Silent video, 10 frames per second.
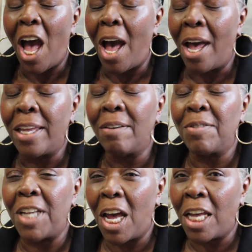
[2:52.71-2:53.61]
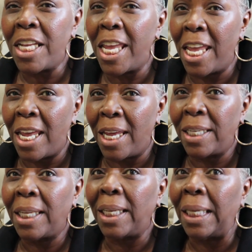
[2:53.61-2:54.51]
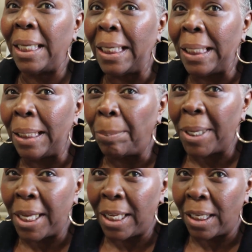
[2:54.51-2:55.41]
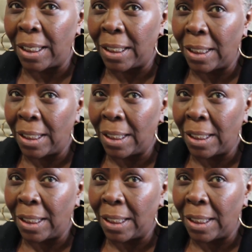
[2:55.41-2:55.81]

I have not had any pain